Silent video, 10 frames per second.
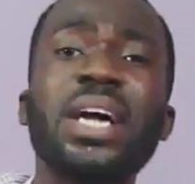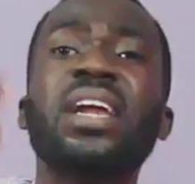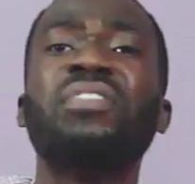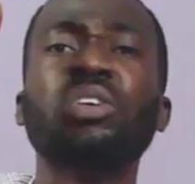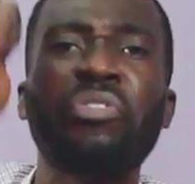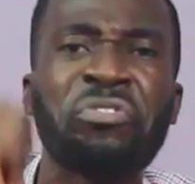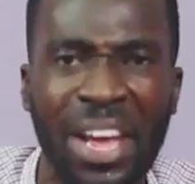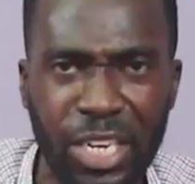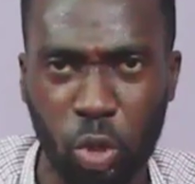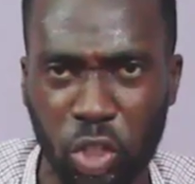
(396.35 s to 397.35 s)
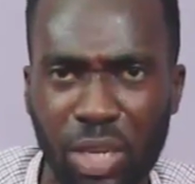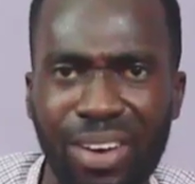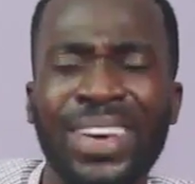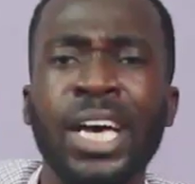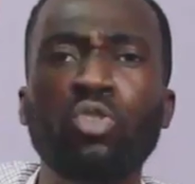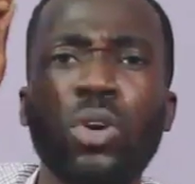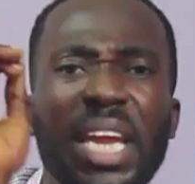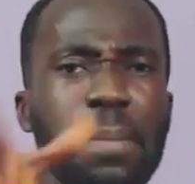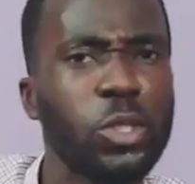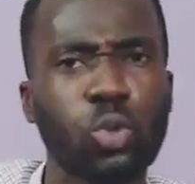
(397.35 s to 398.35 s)
Wherever you find yourself, your
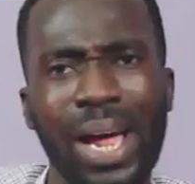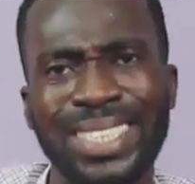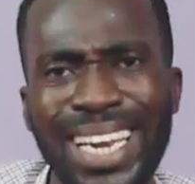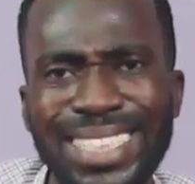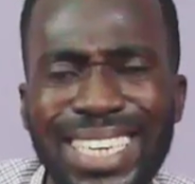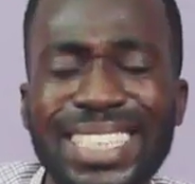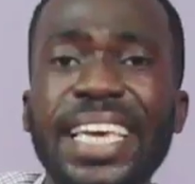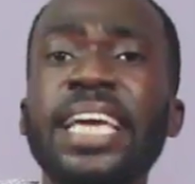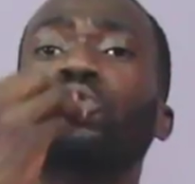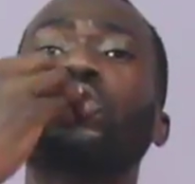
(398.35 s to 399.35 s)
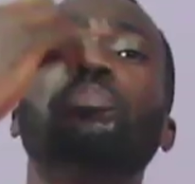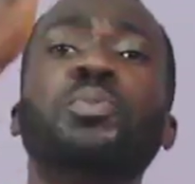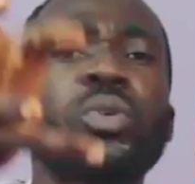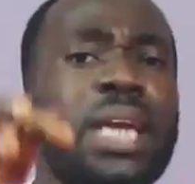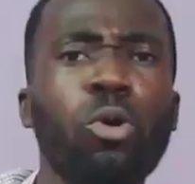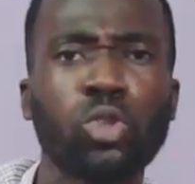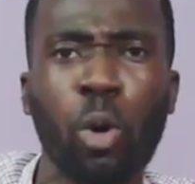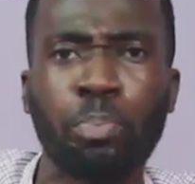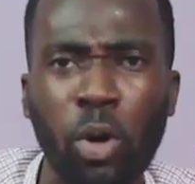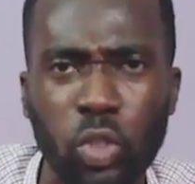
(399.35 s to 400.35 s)
name is your identity. It was
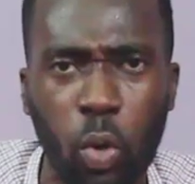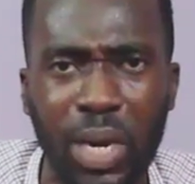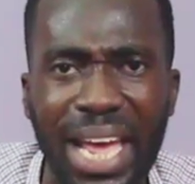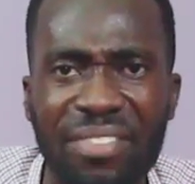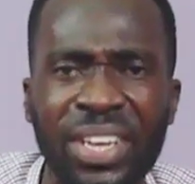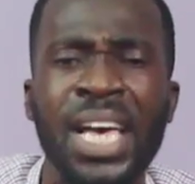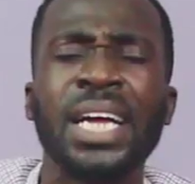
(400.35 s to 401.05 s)
pronounced upon your life.